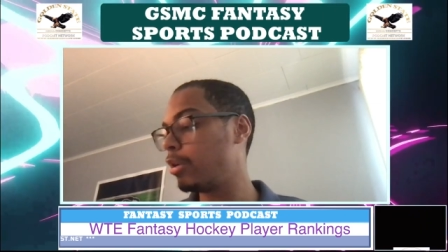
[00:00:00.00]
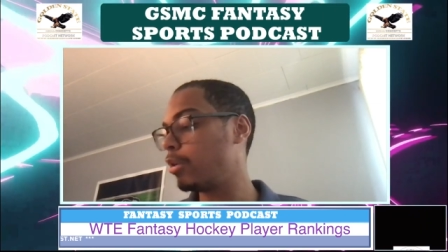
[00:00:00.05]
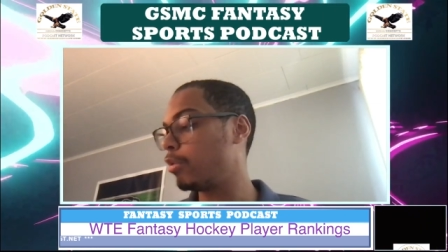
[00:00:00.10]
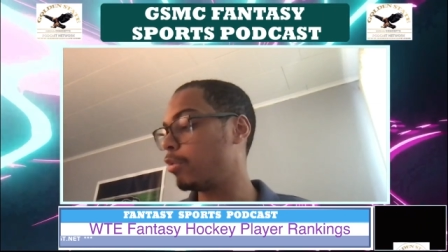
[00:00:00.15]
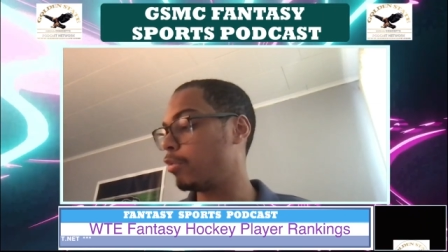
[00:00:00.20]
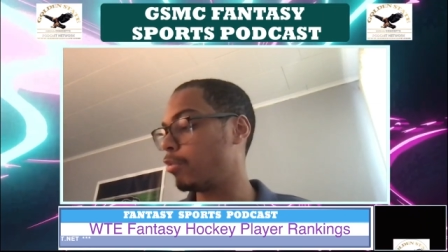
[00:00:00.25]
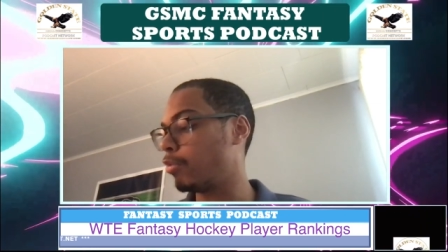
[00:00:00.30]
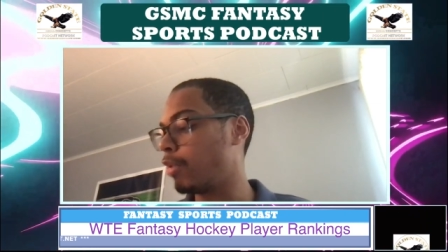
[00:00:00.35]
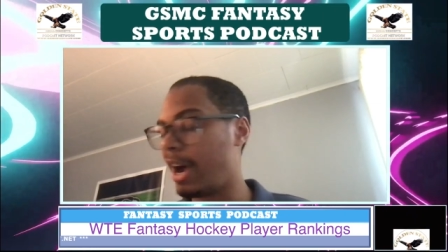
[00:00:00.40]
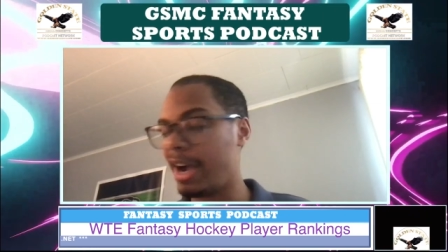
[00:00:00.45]

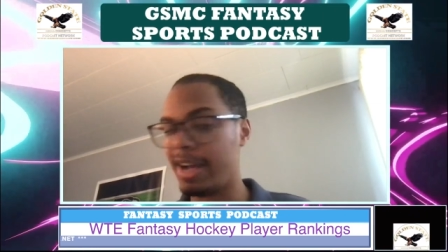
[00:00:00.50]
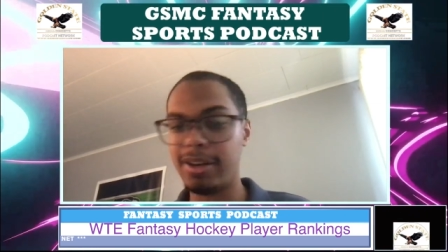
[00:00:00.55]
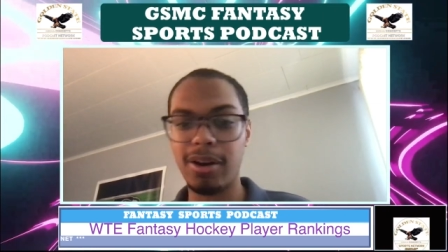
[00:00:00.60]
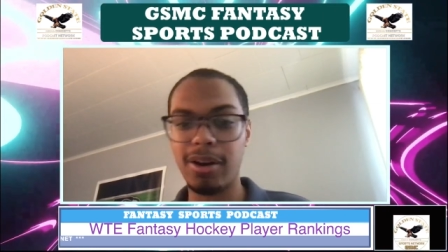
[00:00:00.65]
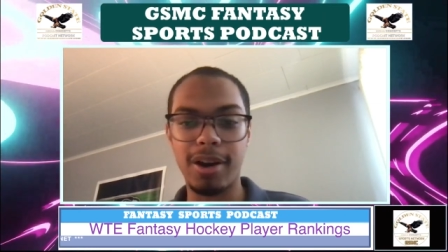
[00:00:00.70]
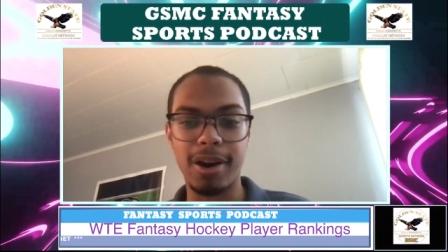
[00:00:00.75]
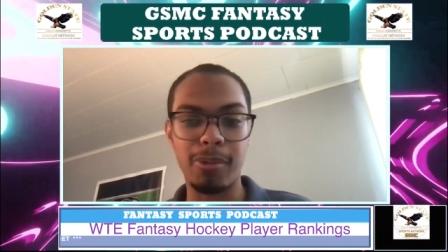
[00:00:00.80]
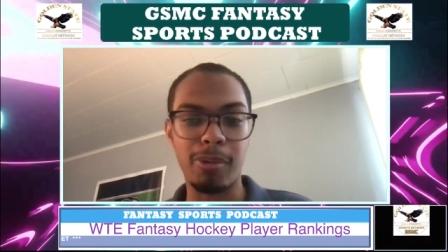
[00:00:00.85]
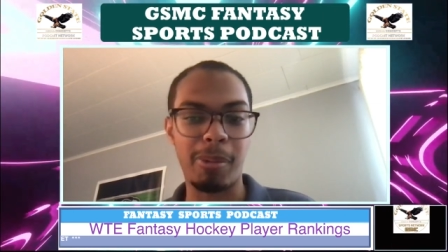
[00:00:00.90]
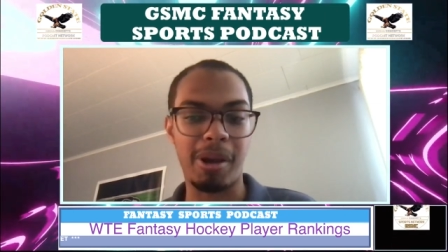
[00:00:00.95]

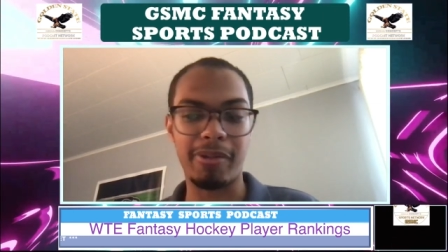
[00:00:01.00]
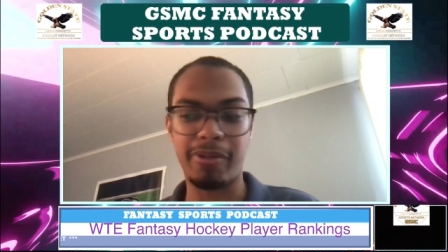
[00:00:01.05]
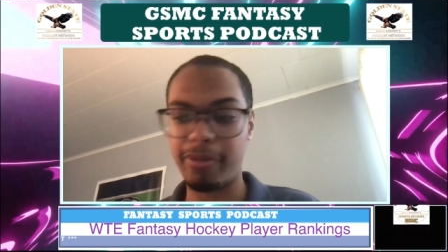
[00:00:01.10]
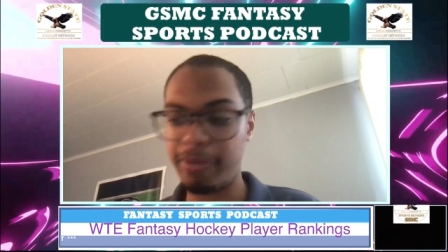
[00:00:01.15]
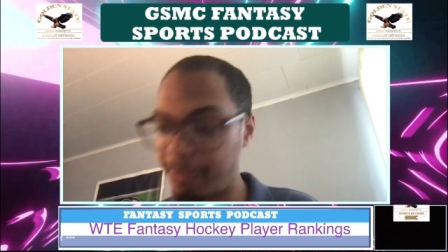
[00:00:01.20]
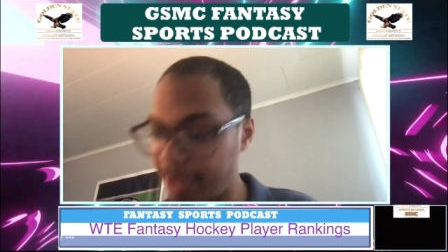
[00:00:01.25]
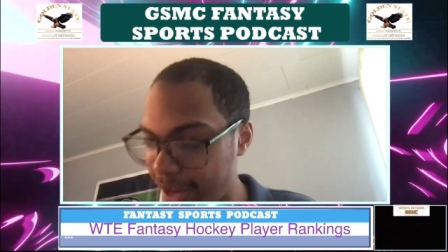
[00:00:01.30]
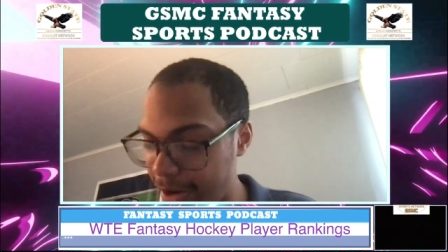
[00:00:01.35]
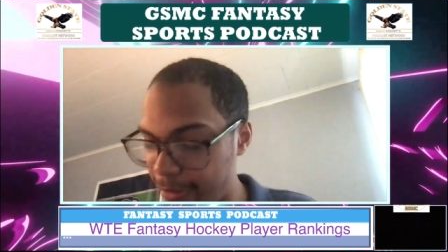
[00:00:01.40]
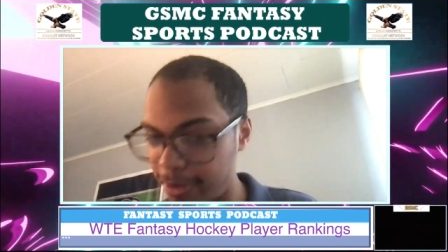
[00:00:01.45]
Reinhart, one of my
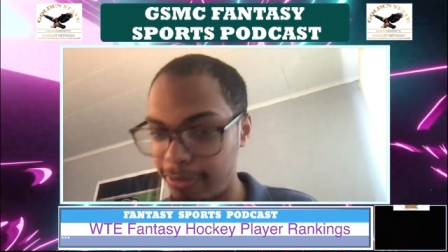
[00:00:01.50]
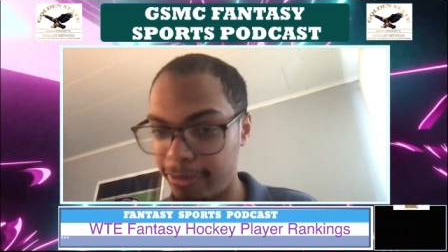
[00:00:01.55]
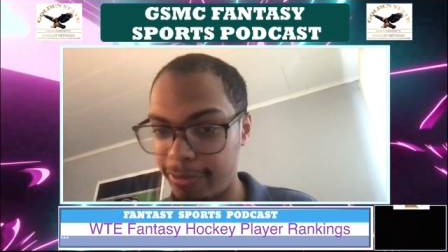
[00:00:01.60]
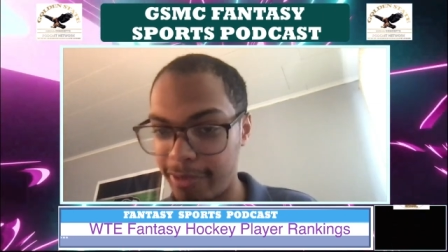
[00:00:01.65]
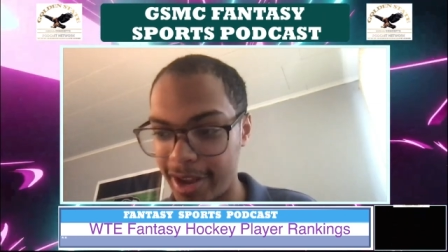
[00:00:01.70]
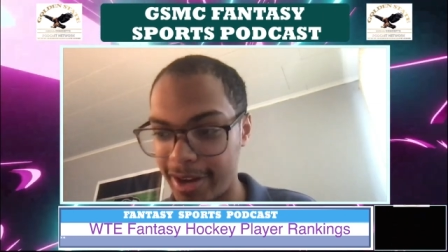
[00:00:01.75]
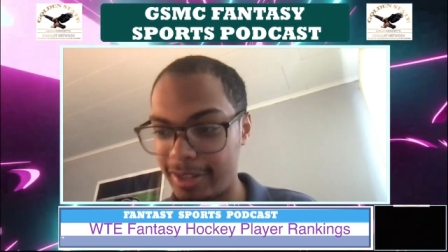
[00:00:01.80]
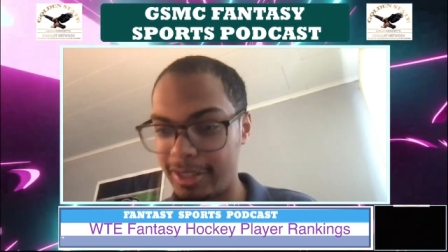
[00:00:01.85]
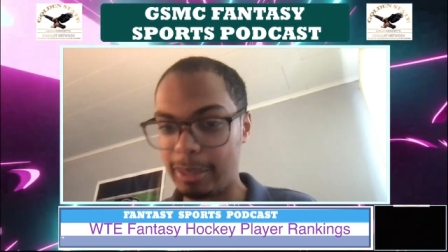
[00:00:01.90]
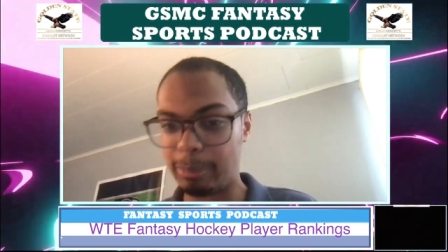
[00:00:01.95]
favorite
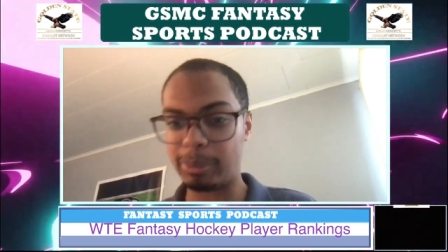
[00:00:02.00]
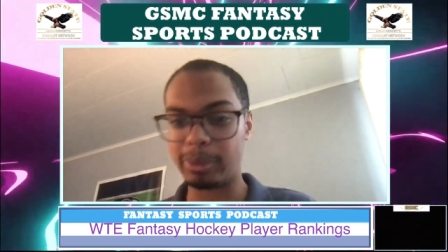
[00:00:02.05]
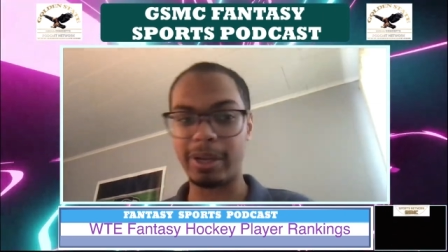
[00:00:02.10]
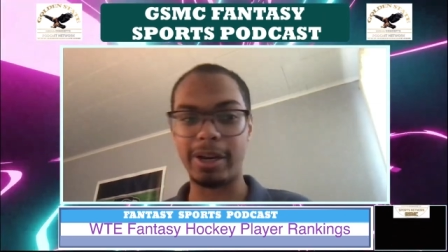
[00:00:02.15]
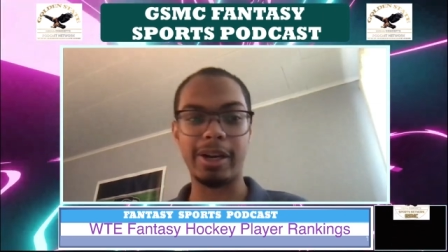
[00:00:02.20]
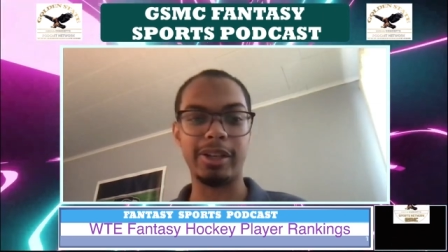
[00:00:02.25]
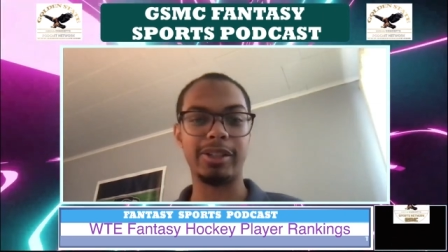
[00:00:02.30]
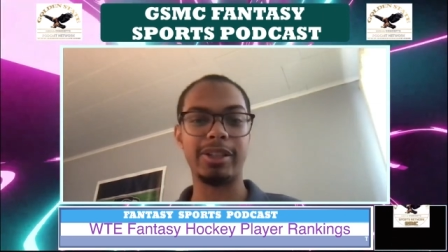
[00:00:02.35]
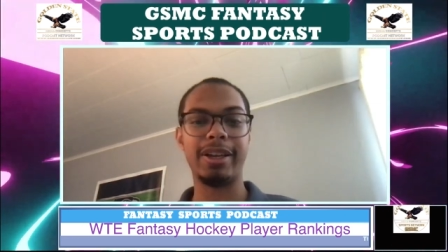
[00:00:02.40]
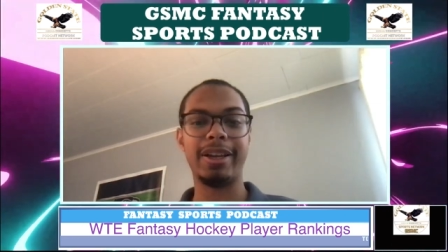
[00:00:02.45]
fantasy
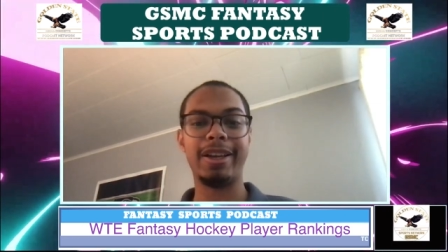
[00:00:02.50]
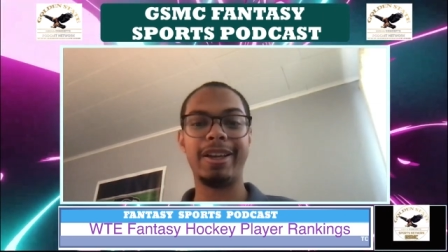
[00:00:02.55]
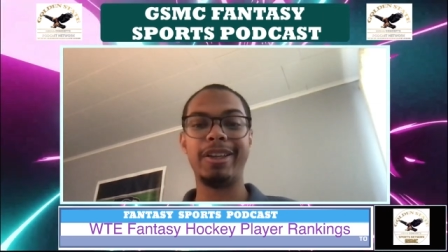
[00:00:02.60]
players.